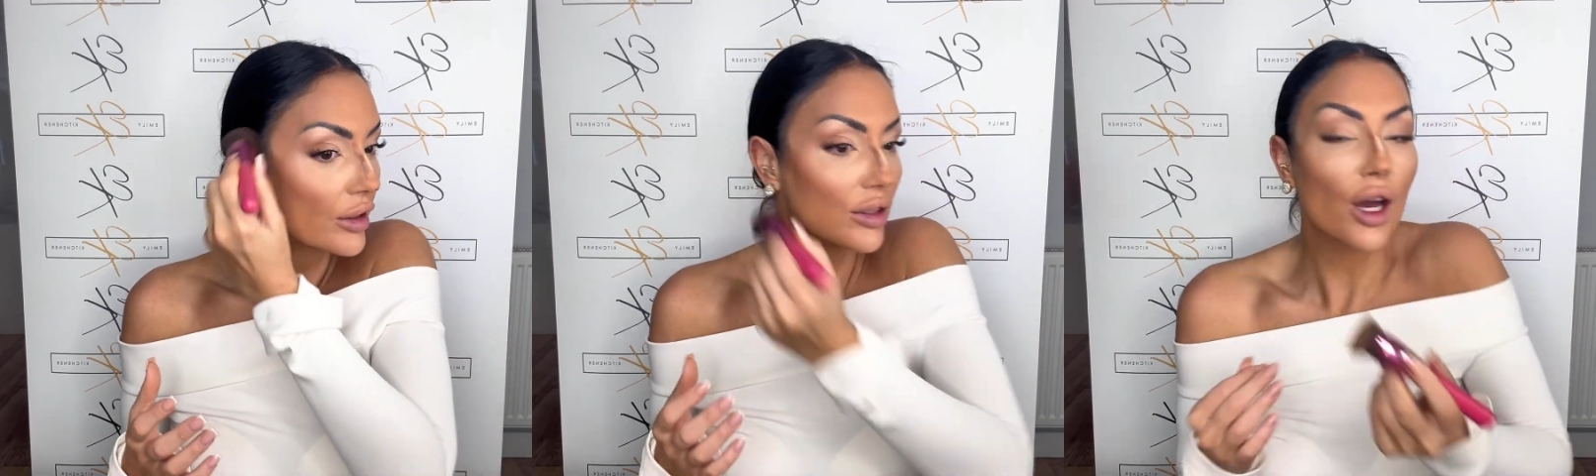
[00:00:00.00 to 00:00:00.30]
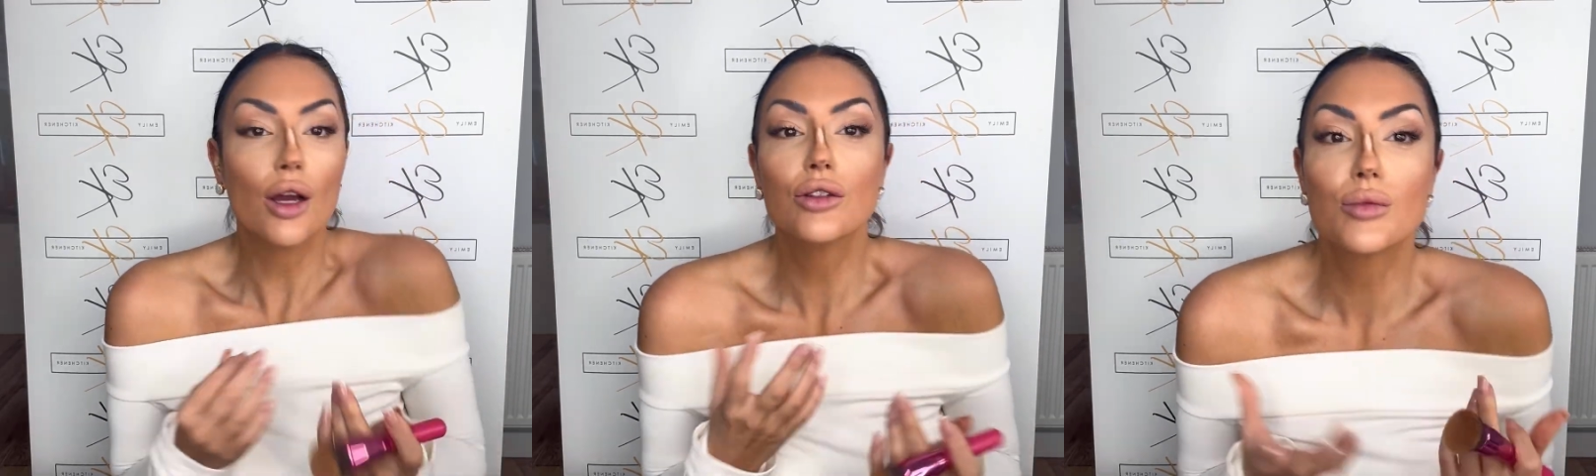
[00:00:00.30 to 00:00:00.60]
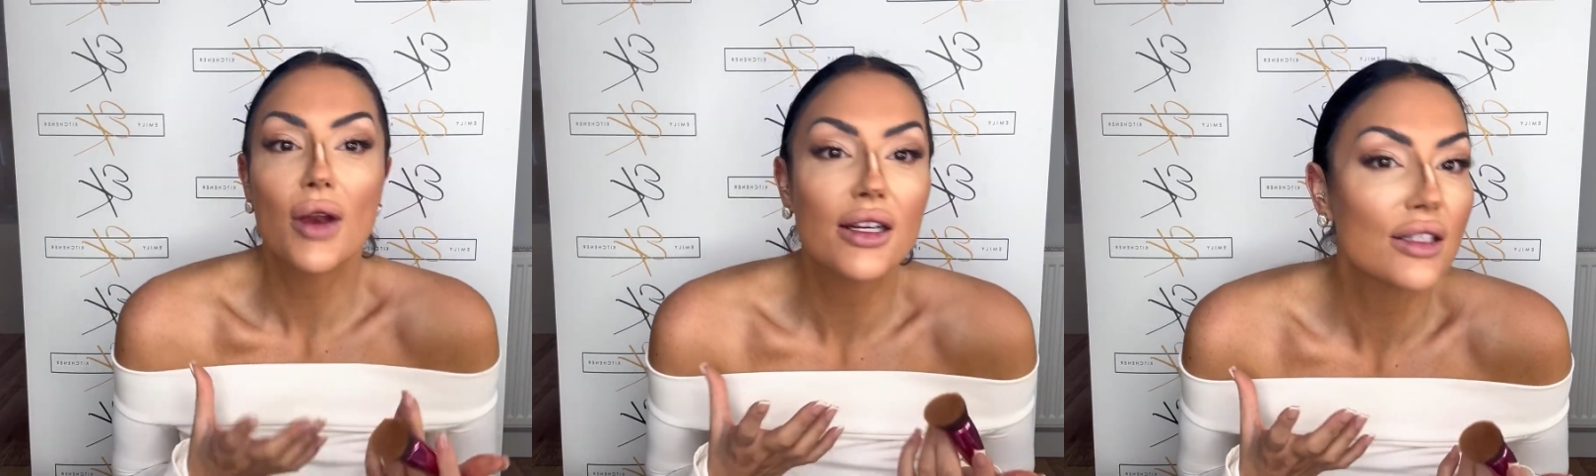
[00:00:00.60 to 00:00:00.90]
So just
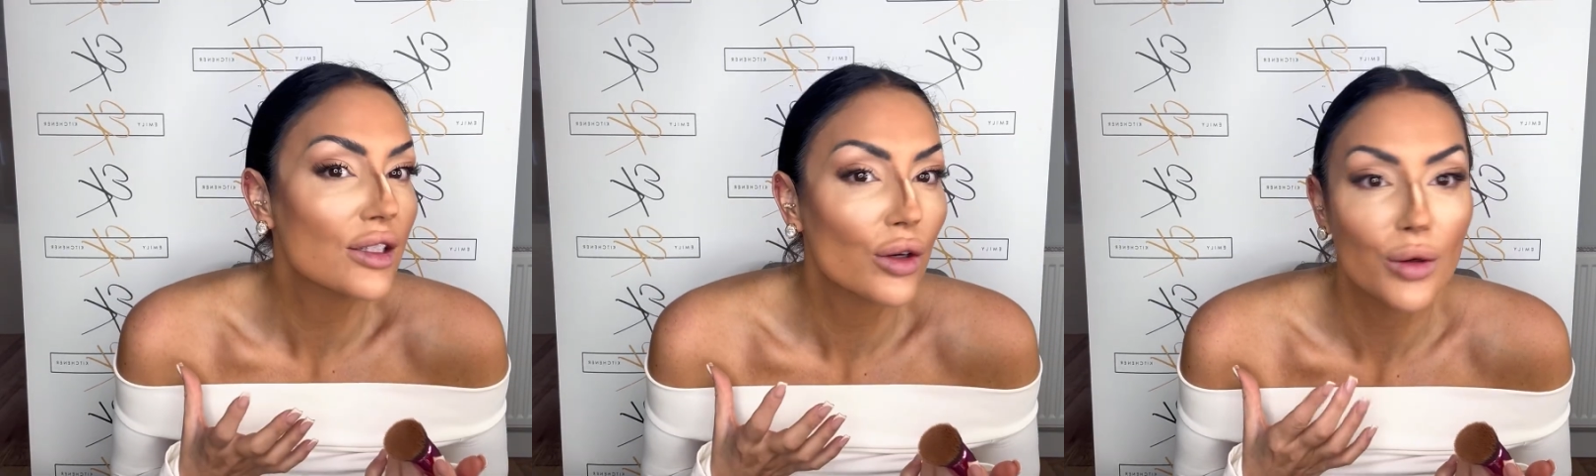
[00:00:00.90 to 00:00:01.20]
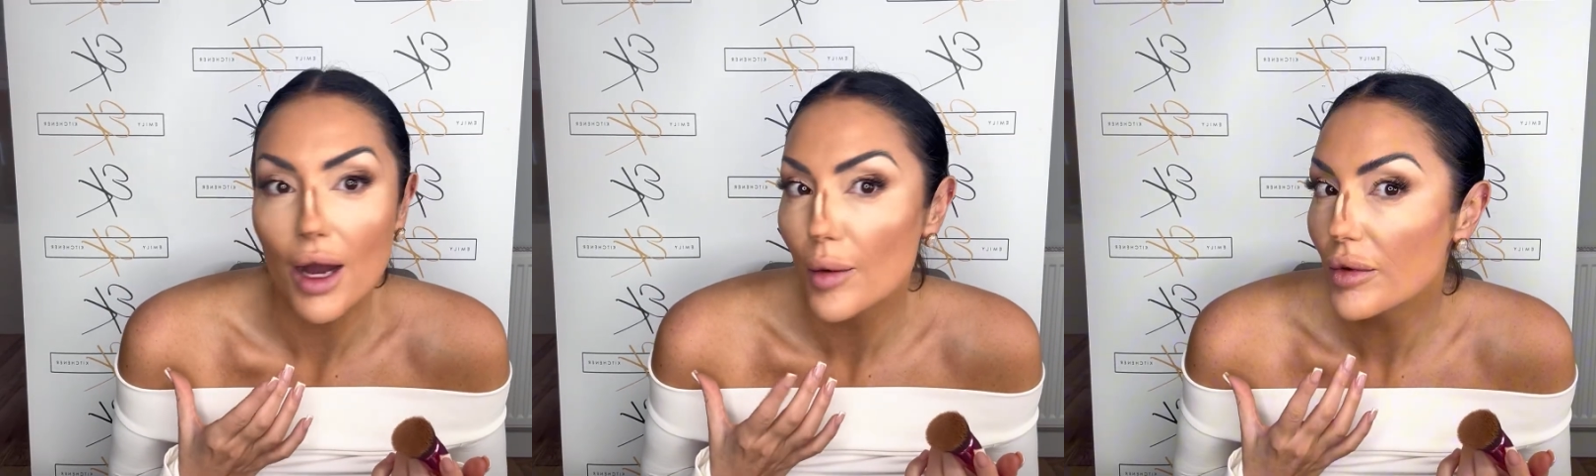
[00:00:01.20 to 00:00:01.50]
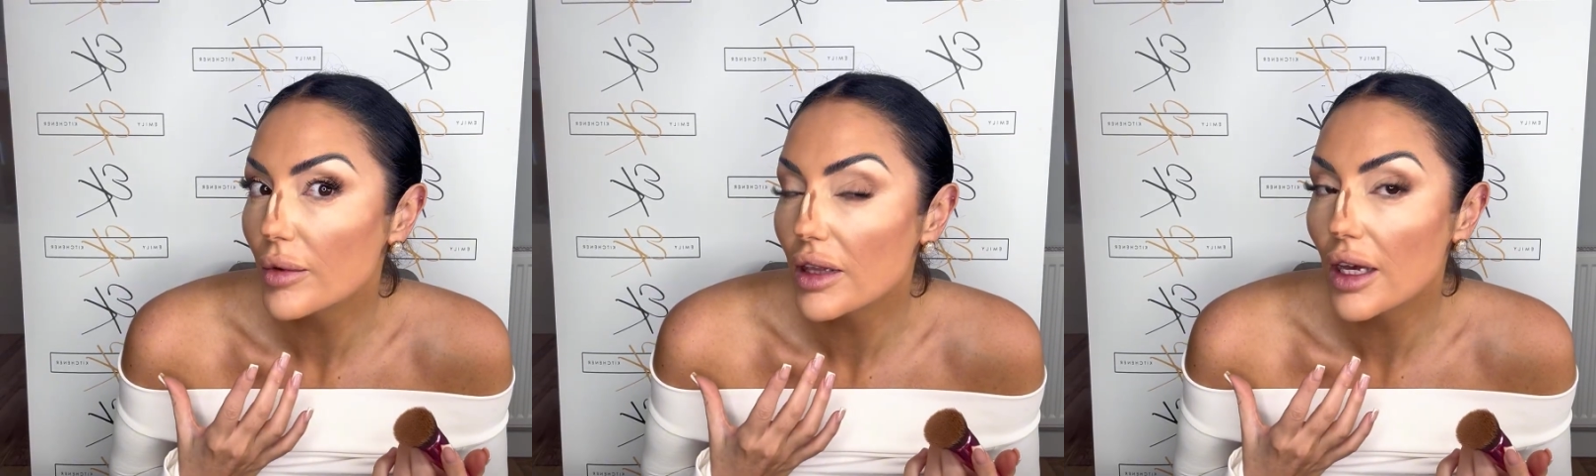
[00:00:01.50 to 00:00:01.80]
blend it until you are happy
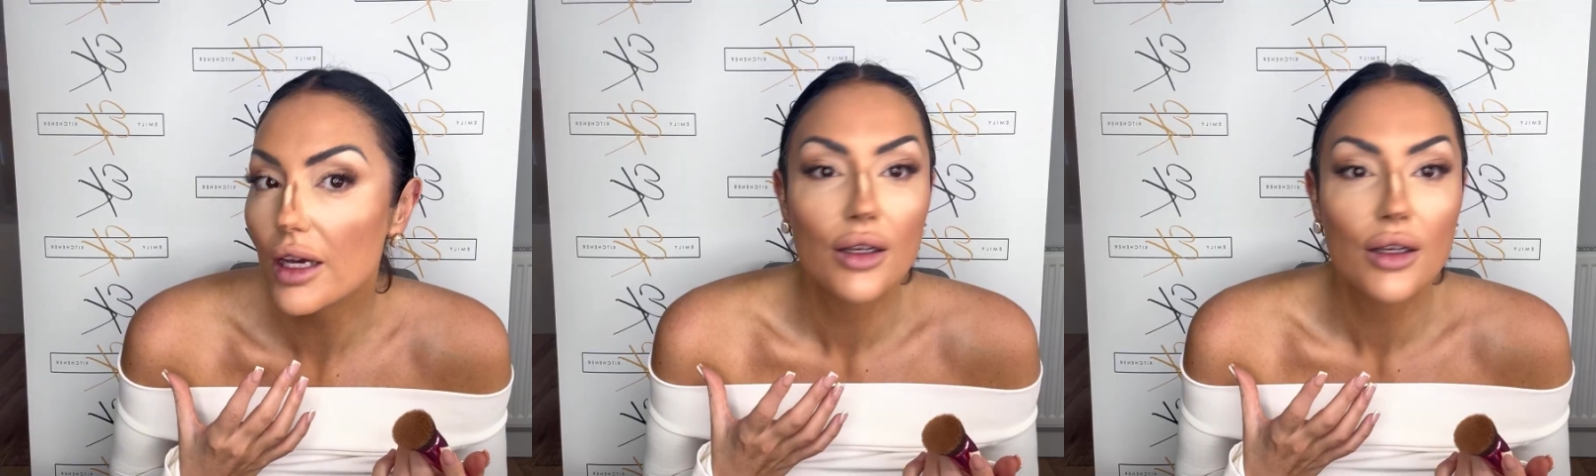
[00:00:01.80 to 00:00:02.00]
with it.